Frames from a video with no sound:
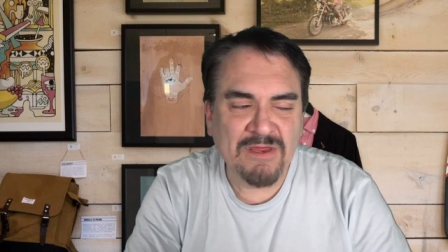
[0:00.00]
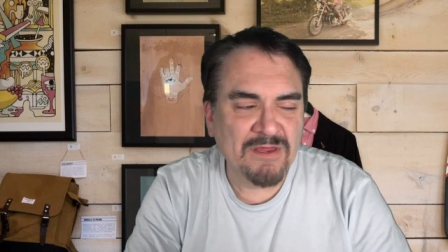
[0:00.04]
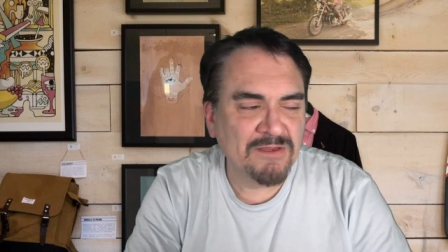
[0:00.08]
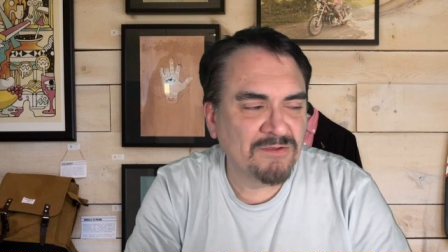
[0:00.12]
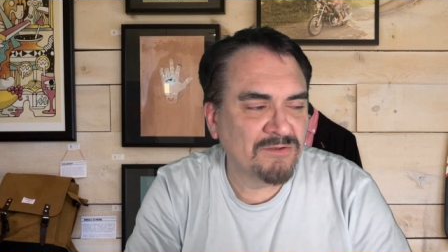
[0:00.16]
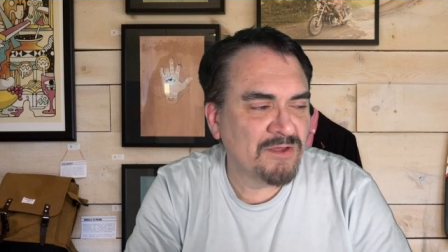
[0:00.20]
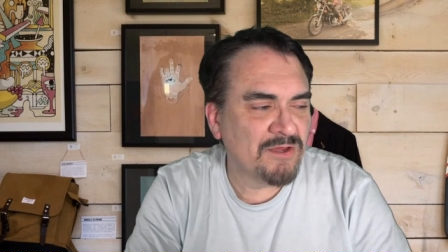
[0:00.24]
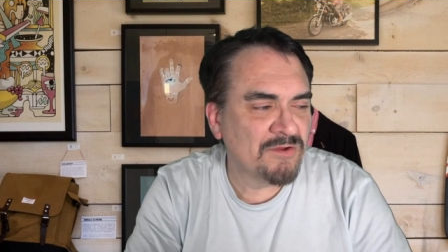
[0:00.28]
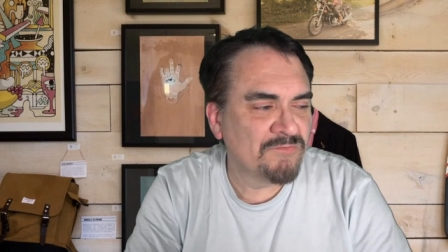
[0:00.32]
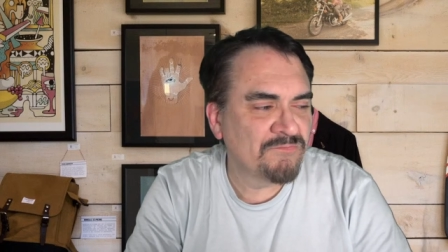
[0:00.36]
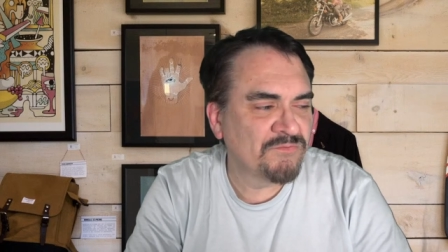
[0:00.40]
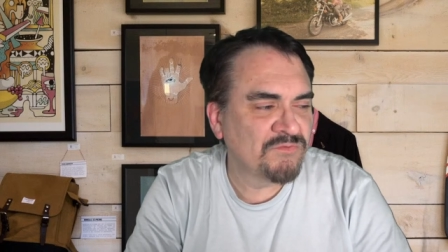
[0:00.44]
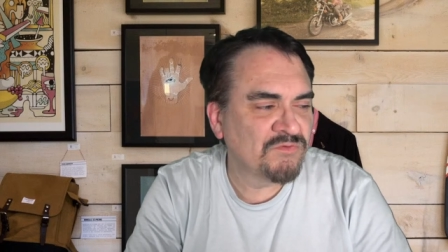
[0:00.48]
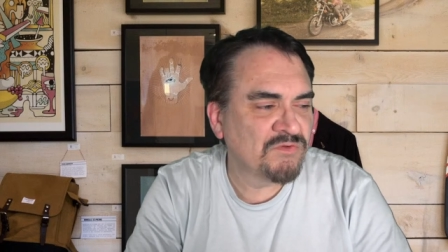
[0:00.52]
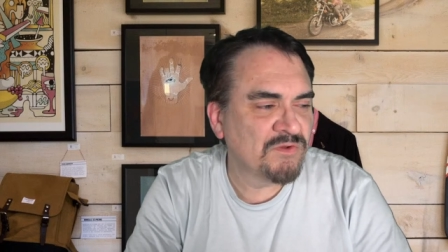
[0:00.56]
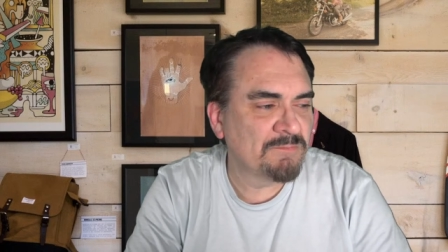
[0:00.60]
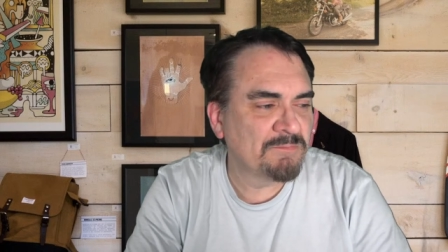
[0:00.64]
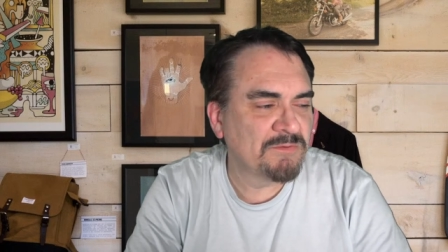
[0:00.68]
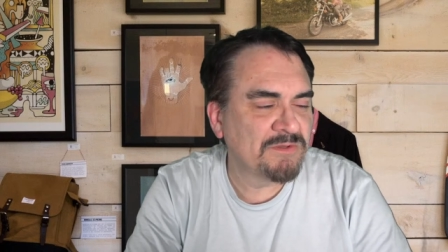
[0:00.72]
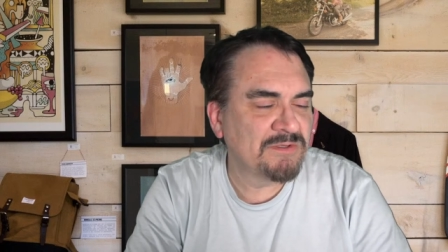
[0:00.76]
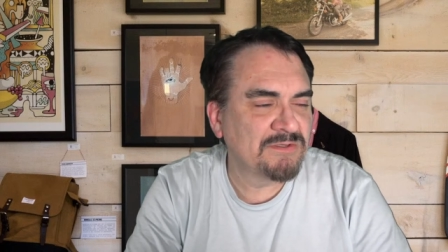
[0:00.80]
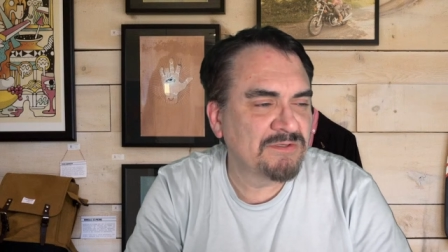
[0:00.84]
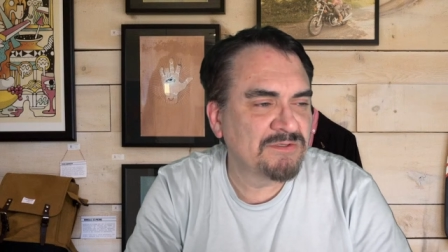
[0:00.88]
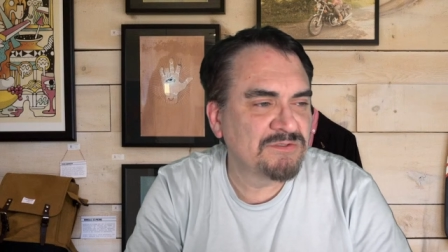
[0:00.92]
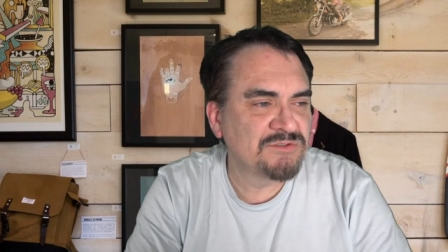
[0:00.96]
I love
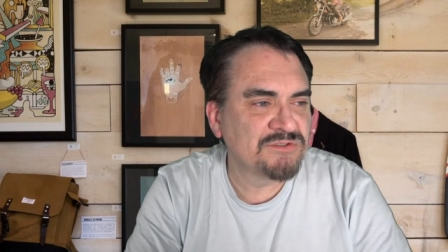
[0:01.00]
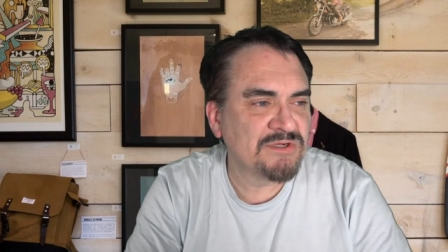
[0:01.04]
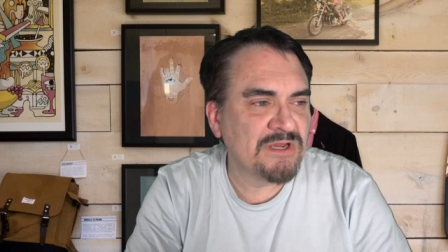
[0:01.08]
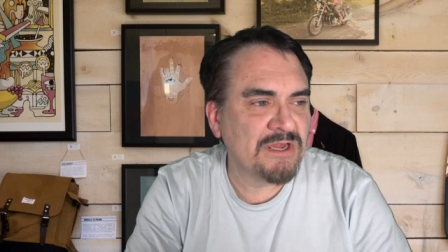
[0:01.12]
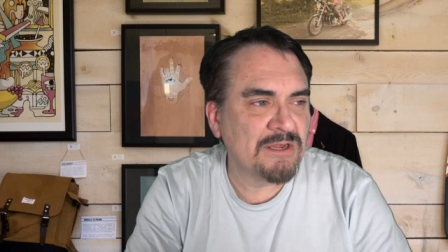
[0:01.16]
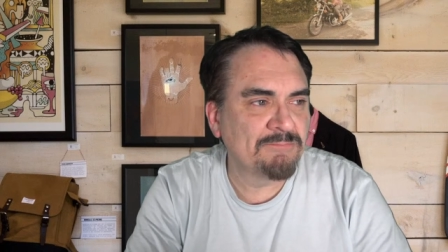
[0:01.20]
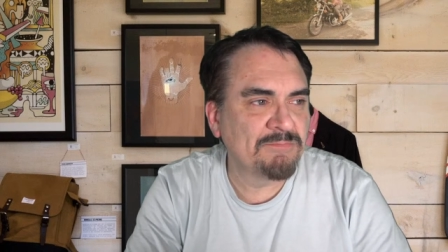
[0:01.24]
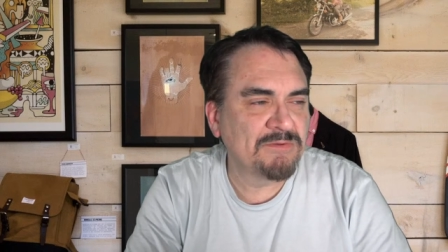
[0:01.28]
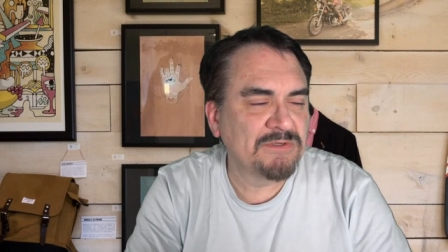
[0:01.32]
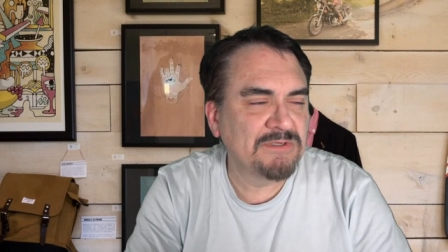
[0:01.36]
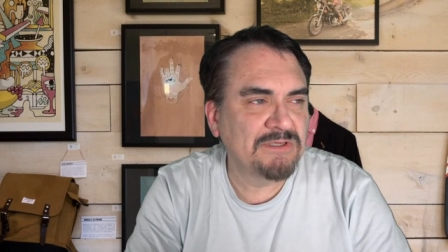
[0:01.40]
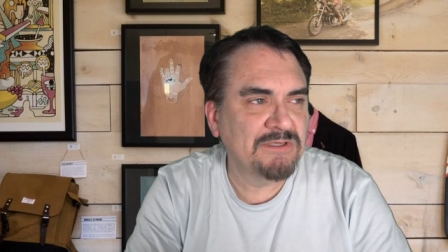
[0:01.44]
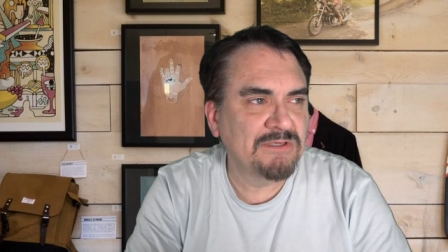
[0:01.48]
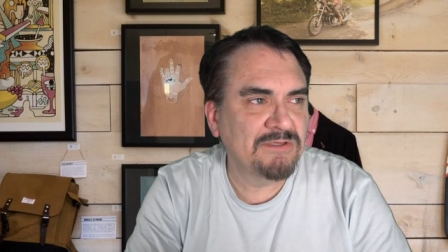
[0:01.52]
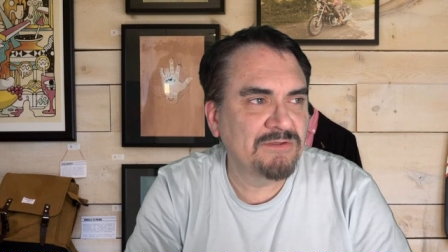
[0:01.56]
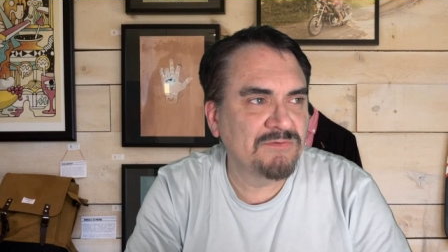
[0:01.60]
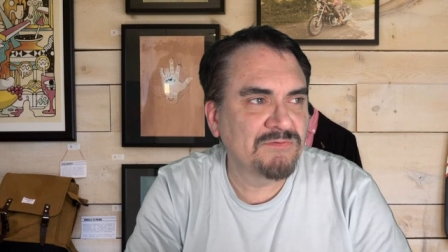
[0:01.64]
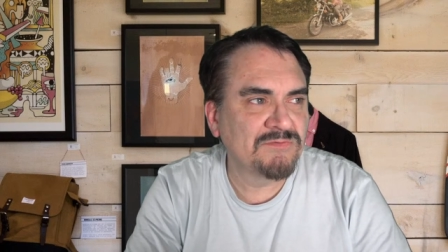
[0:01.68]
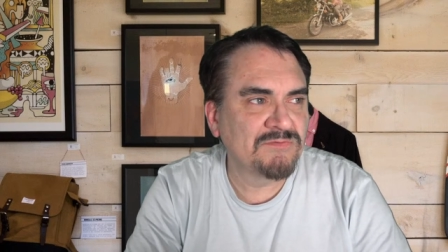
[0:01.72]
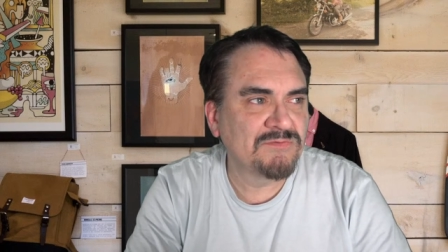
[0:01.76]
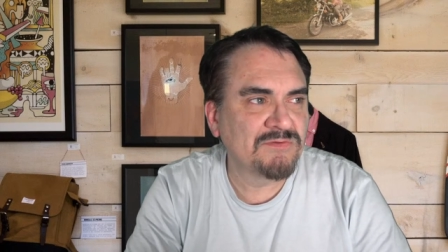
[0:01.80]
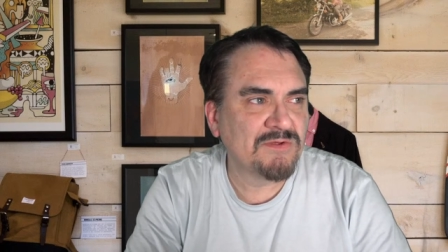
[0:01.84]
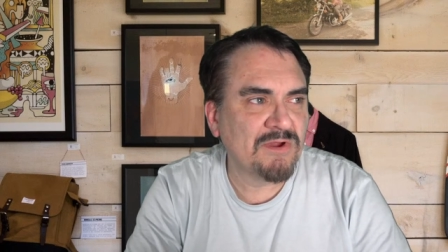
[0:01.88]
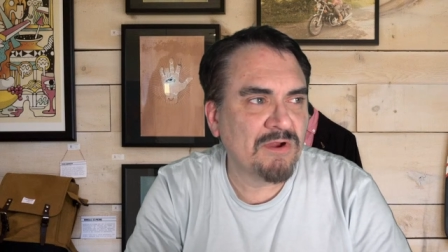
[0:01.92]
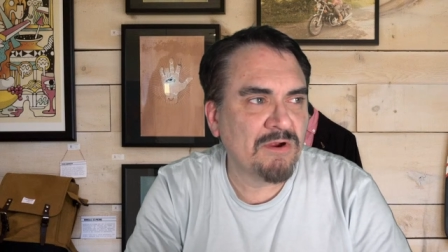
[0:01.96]
some of the
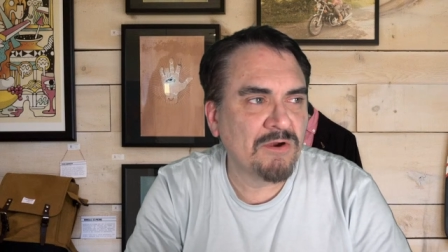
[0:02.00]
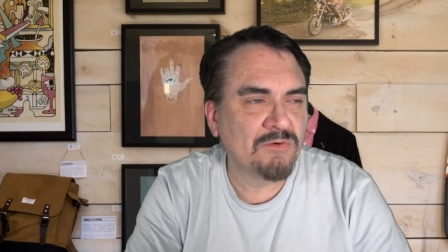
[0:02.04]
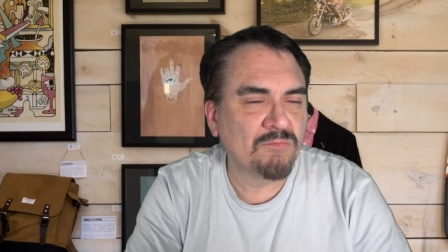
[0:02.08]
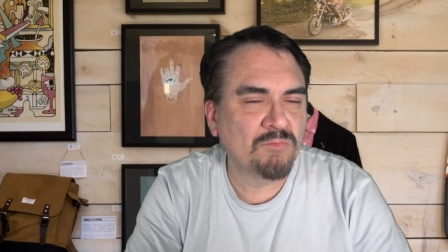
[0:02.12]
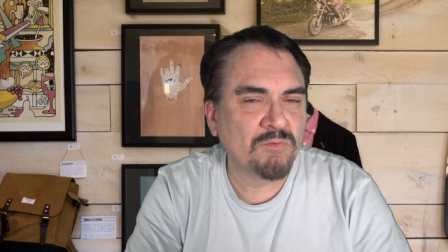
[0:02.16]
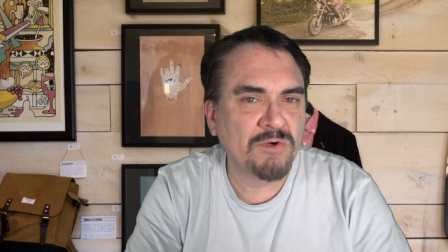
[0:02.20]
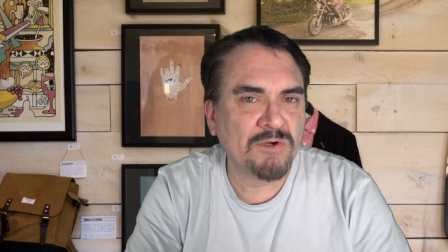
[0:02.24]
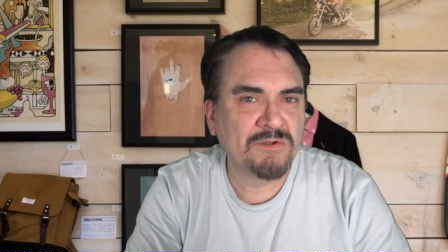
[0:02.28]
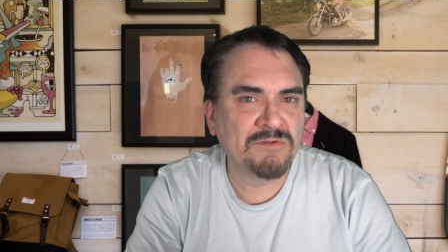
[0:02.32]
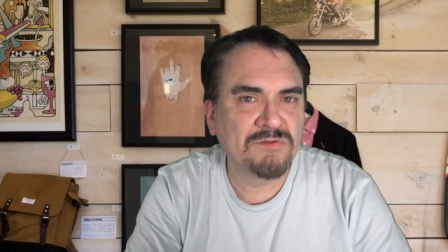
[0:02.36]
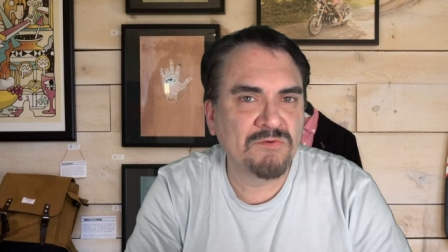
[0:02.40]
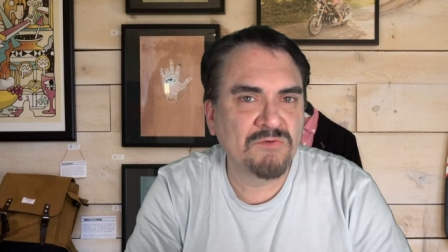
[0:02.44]
Japanese artwork.